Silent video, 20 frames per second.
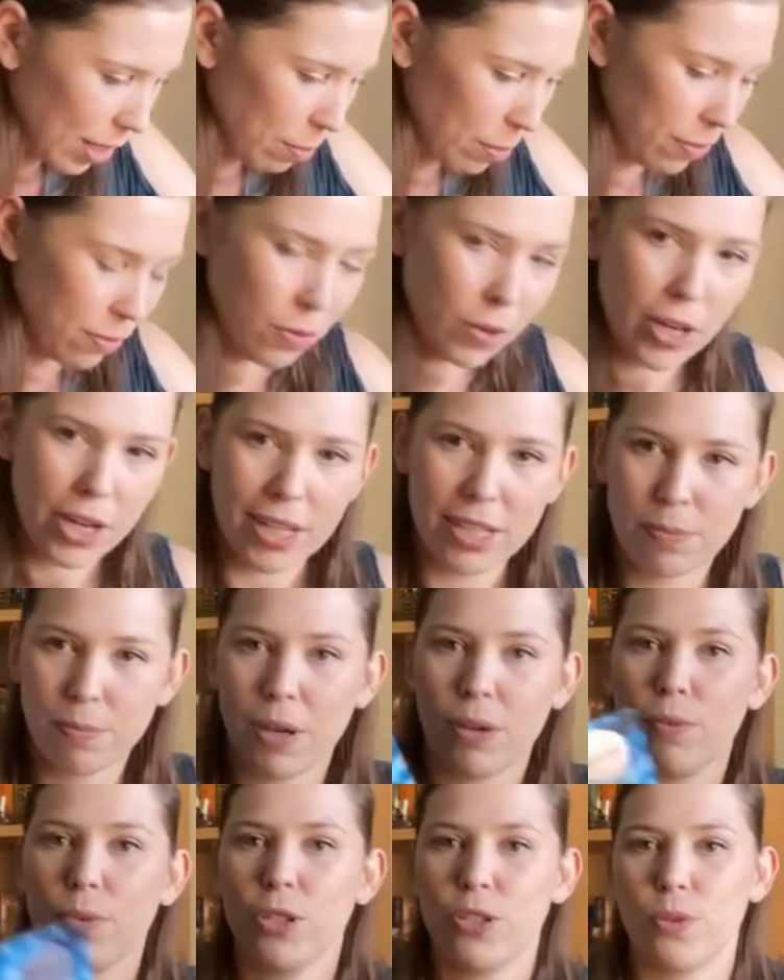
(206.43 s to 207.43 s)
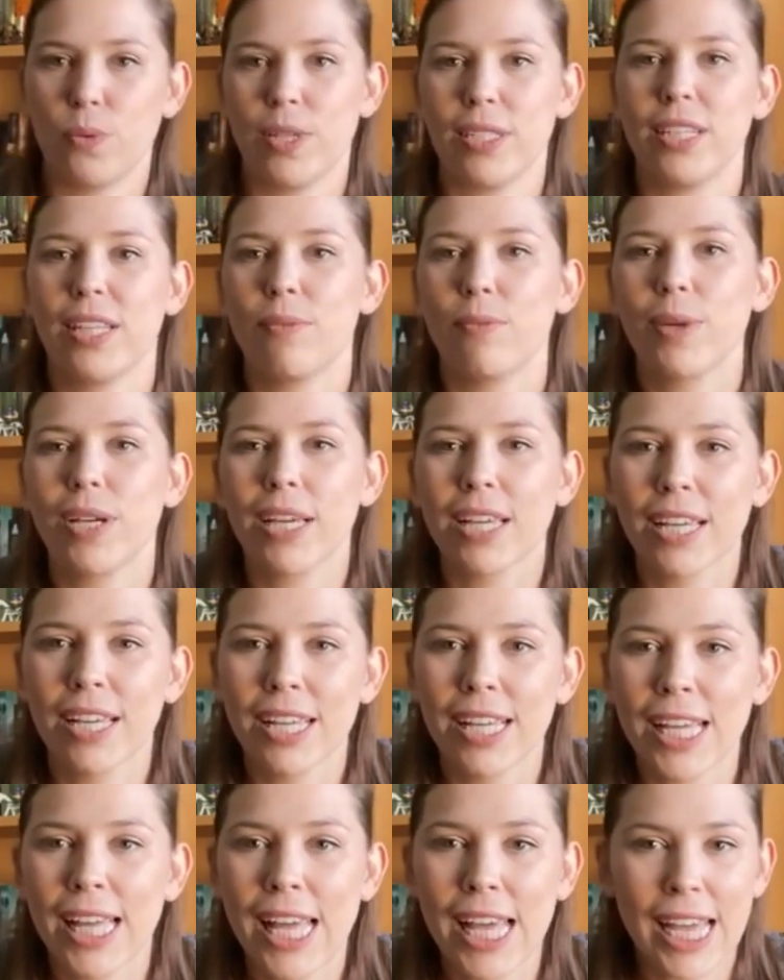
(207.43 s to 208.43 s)
before I get to my original ones and we're
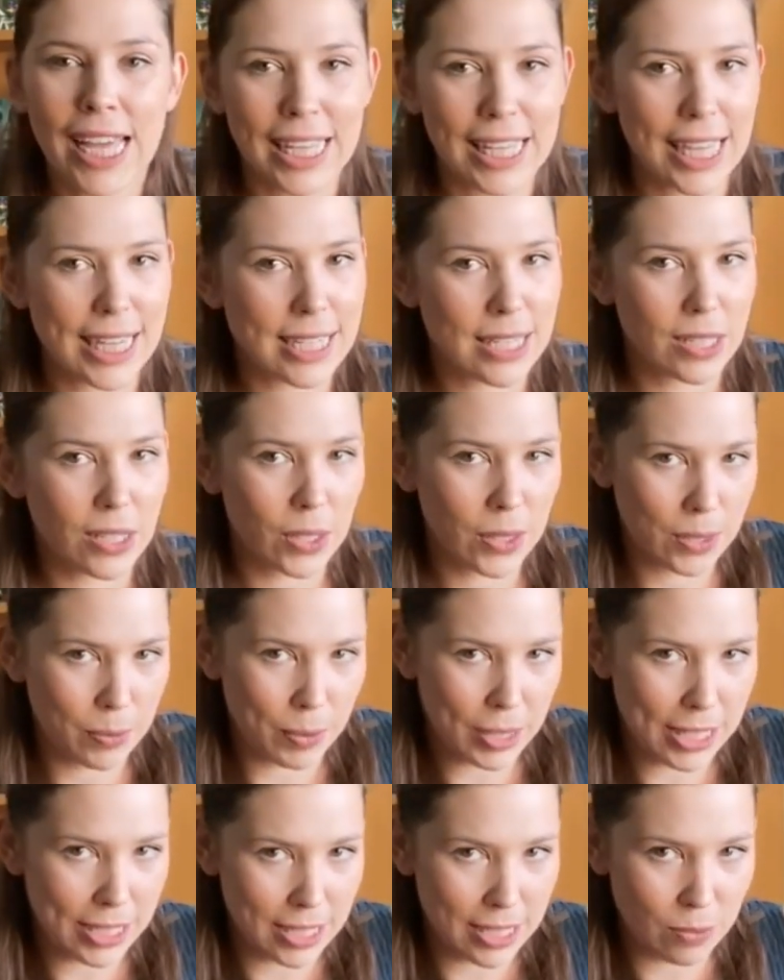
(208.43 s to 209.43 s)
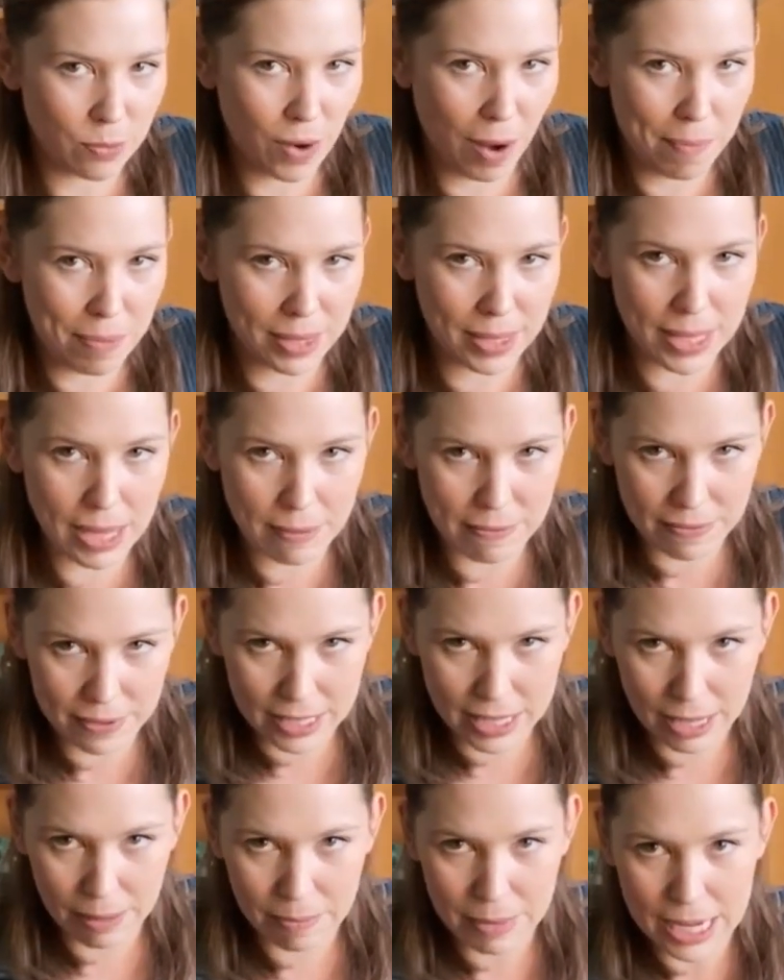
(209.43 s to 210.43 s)
getting close. We need to wrap this up for
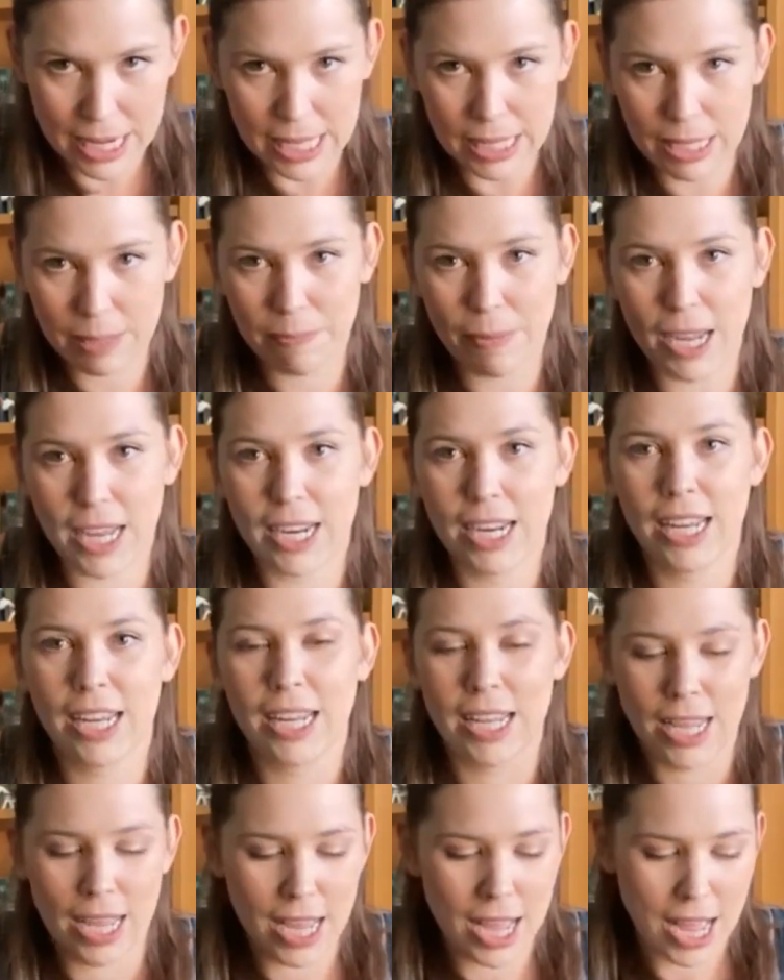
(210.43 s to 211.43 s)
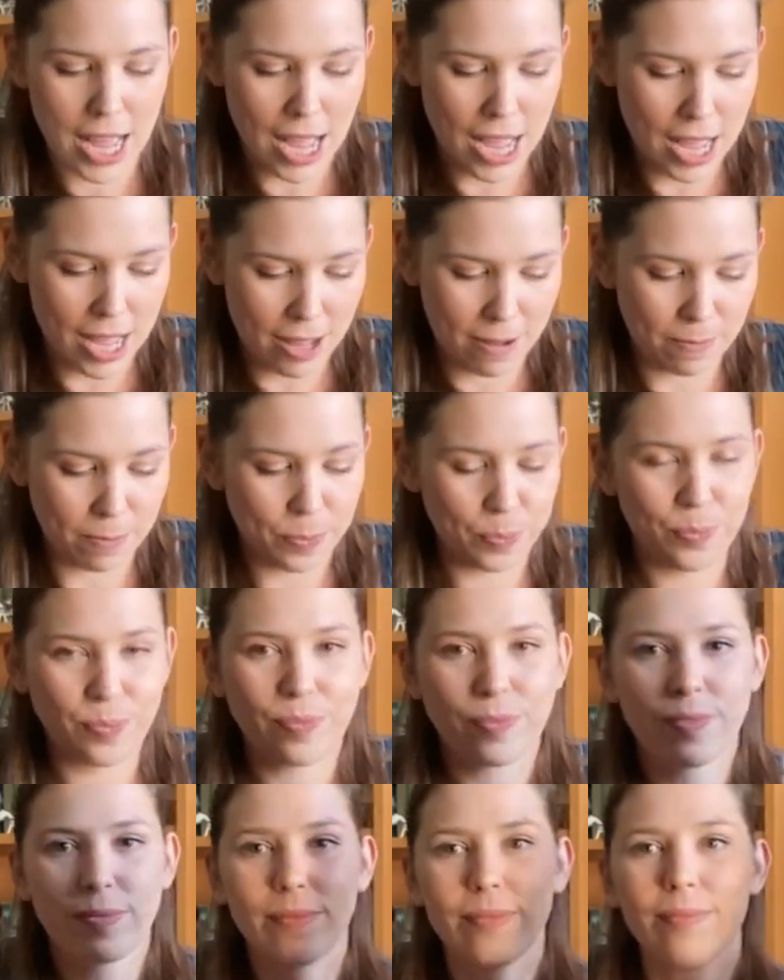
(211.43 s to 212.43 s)
10 minutes, but um,
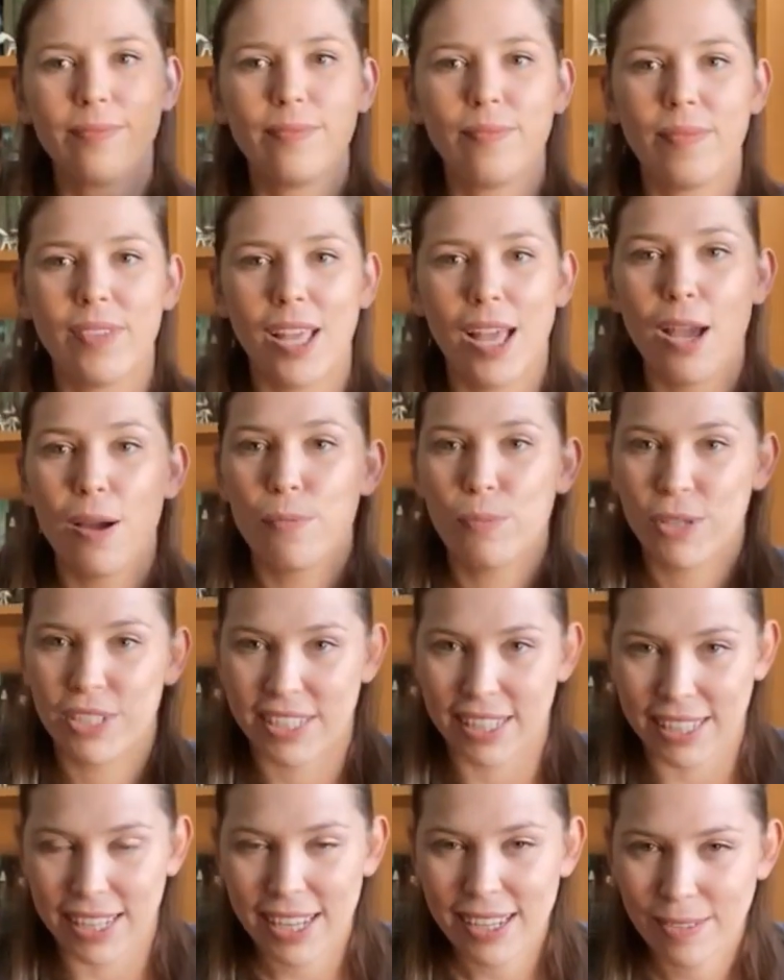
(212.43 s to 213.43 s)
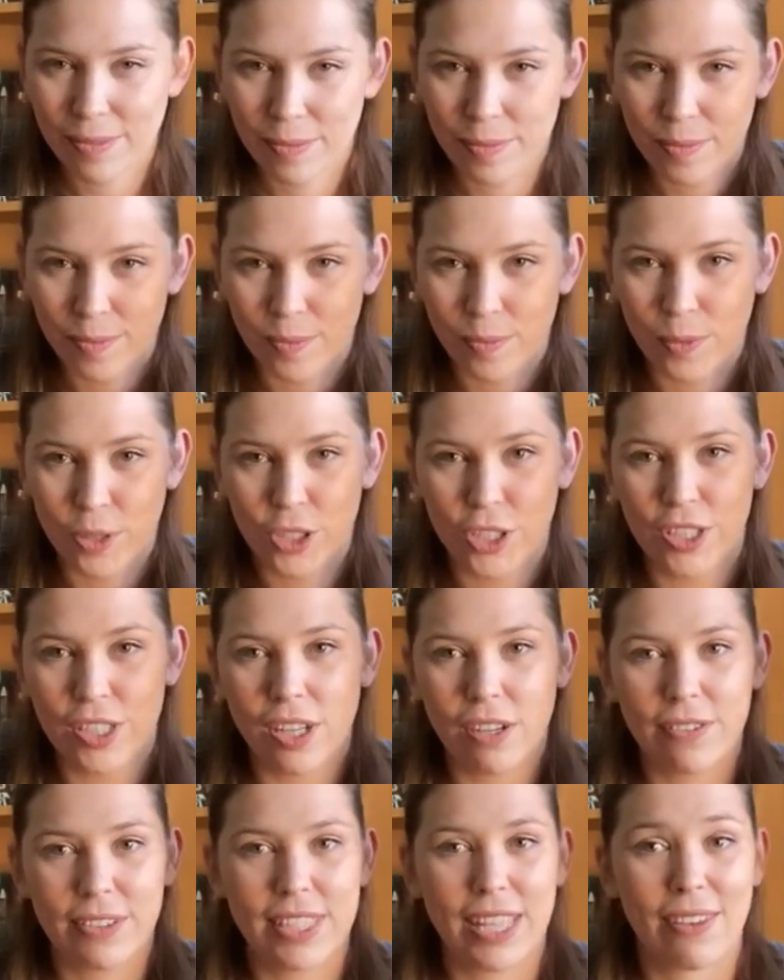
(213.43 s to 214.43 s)
Priscilla, which is
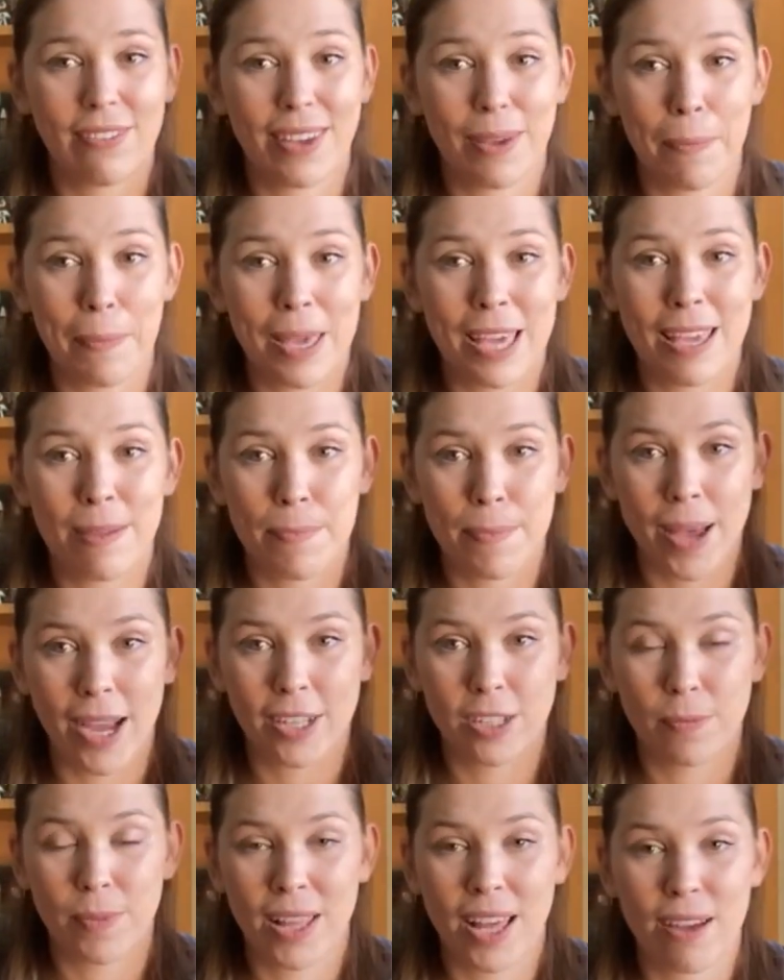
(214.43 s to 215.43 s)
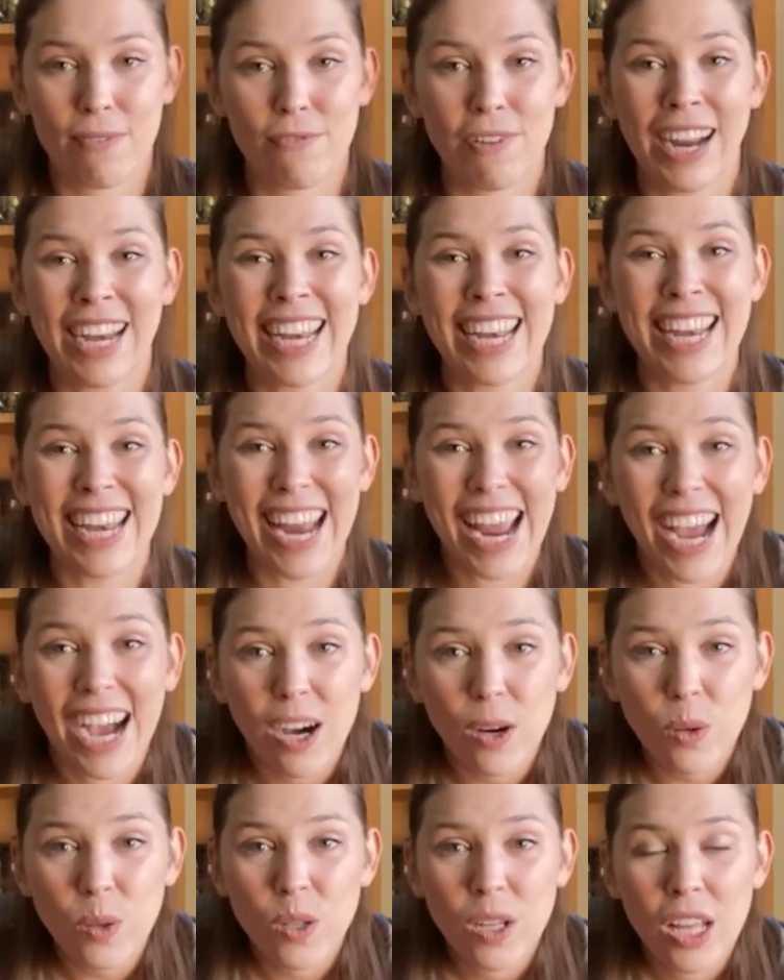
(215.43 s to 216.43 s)
obviously having a big impact on my life right
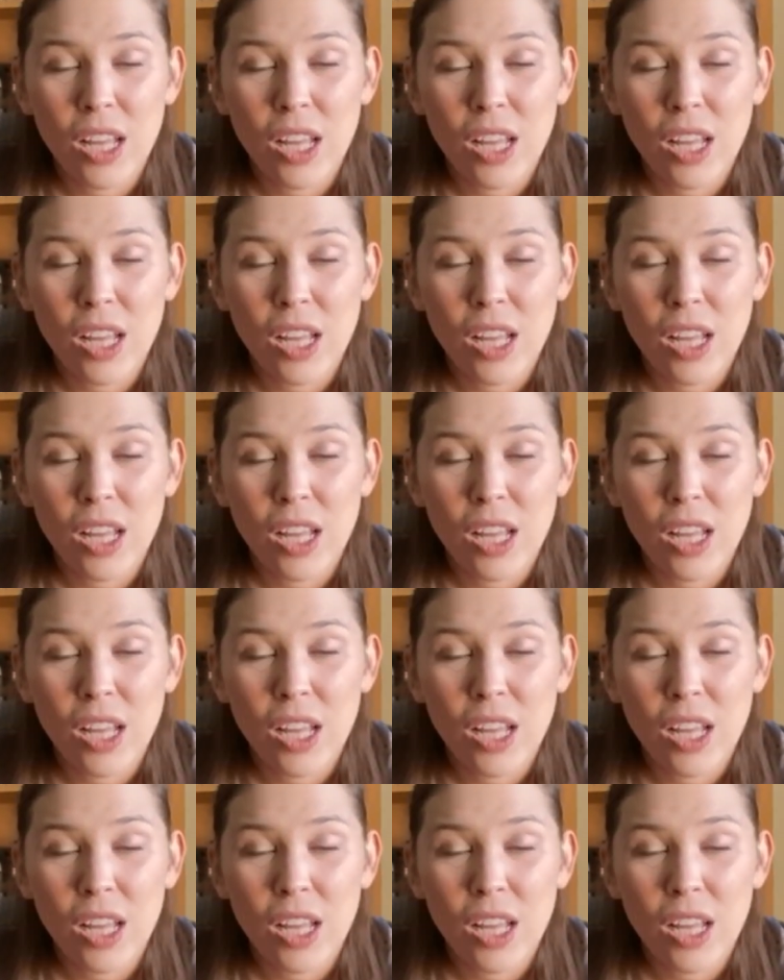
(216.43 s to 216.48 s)
now.